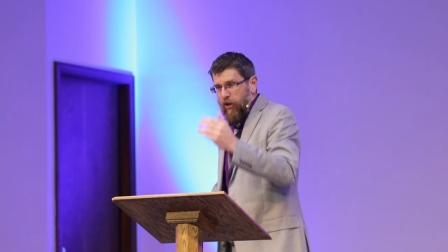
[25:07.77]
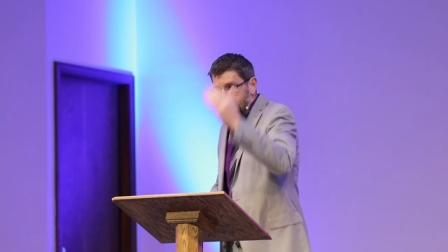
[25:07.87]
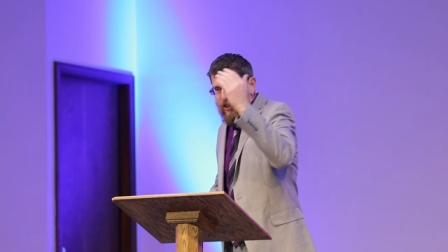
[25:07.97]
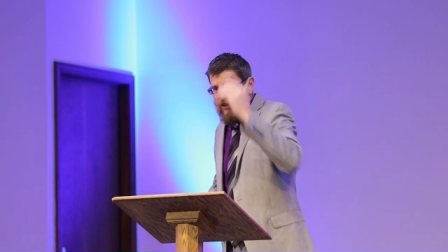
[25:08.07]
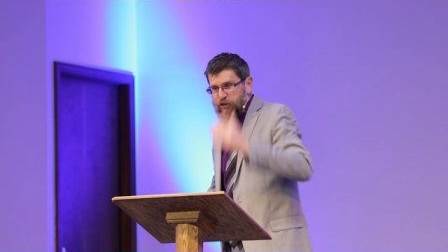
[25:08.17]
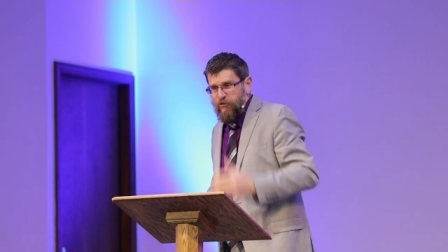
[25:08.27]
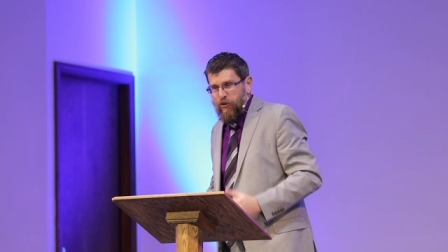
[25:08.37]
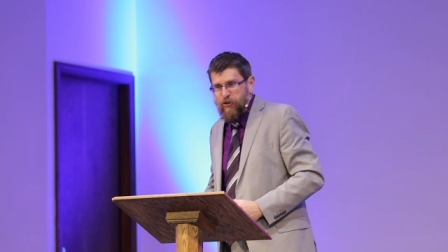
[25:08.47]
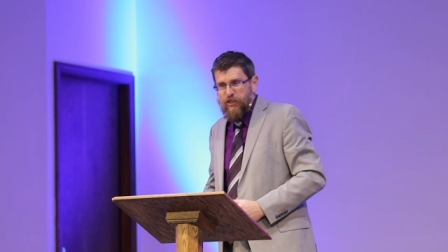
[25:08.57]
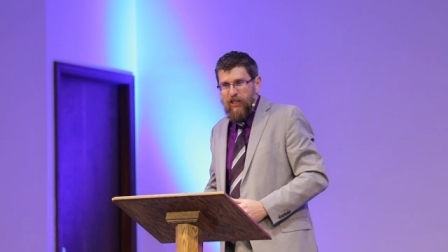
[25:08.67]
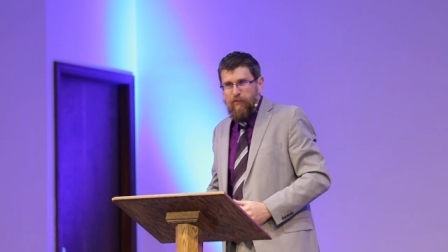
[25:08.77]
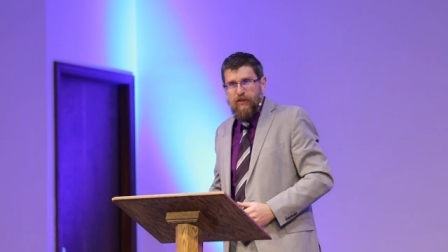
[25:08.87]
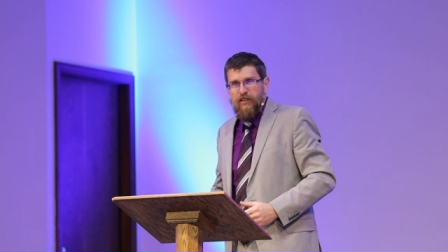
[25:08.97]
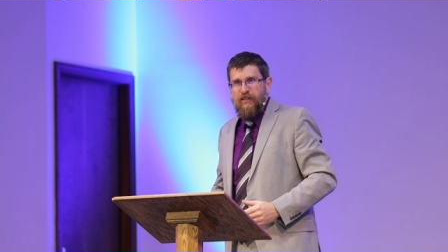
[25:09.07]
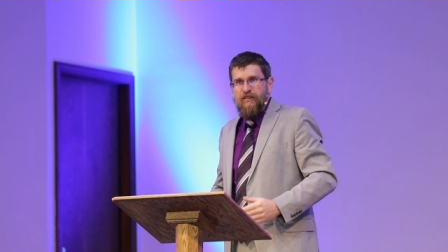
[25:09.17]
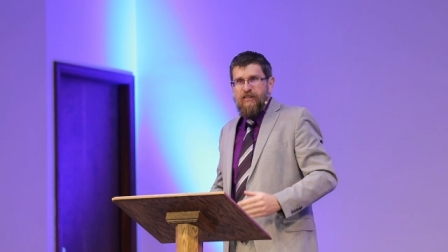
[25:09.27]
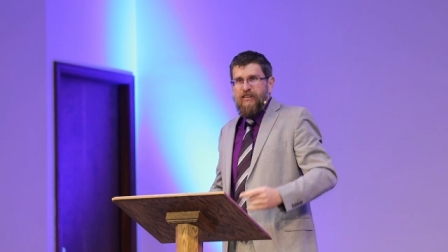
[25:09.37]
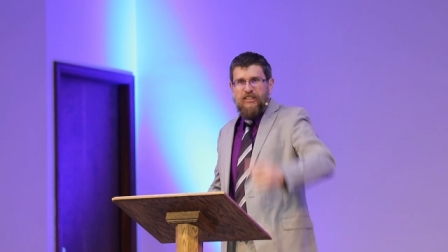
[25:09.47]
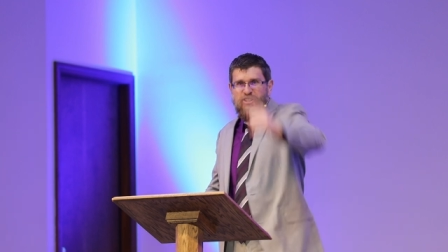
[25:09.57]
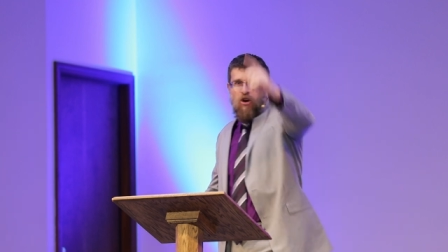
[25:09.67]
marching into Jerusalem.
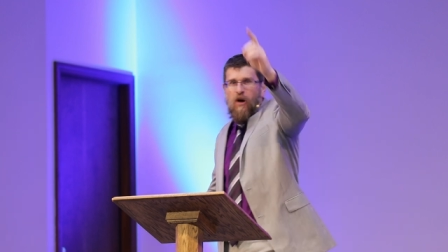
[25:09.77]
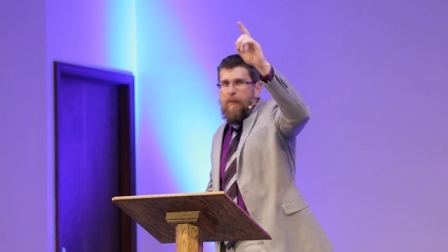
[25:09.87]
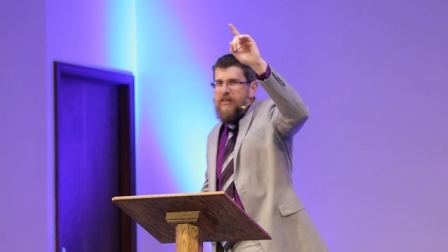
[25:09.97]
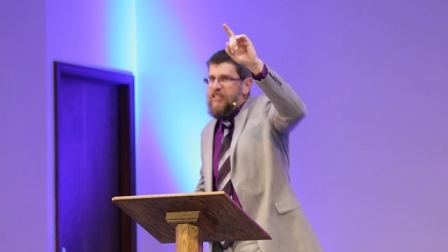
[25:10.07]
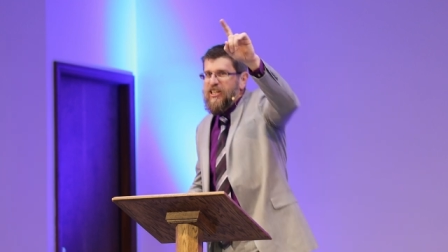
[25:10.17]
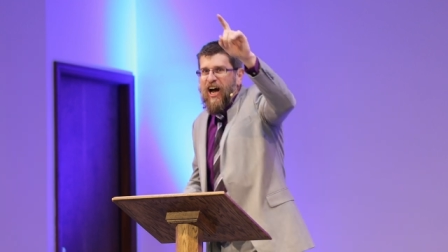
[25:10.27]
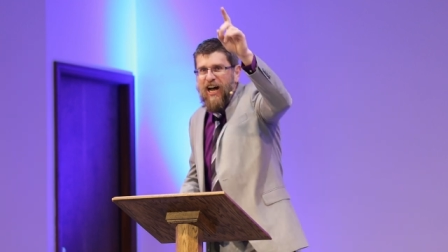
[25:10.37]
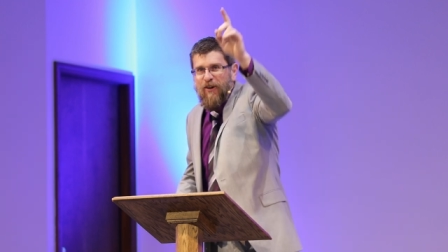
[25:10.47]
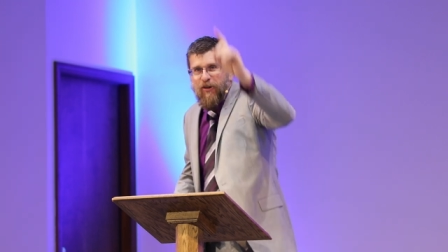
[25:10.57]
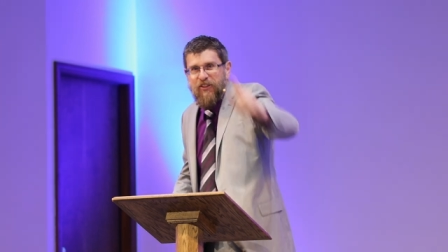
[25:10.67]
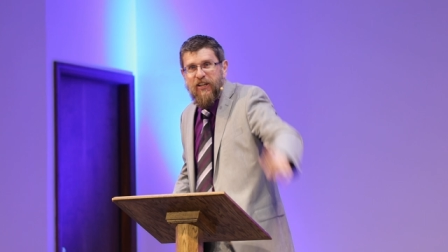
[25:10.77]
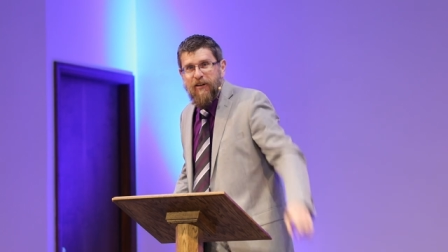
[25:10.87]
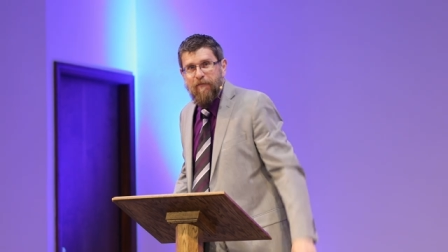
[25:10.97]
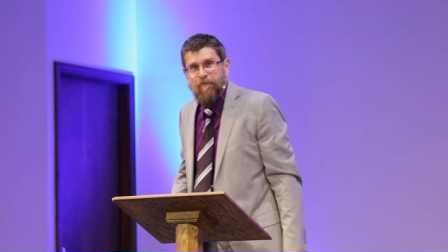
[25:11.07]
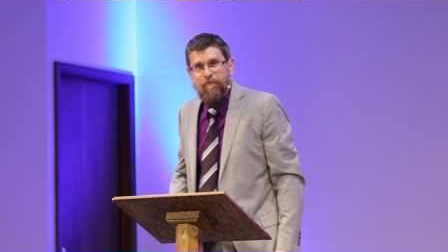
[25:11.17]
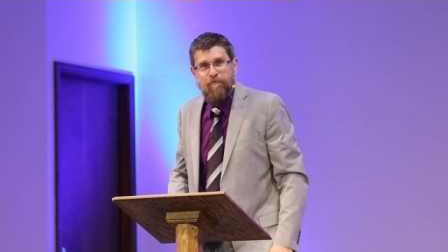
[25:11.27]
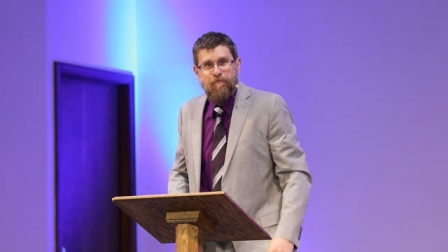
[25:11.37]
Let's go up and die with him.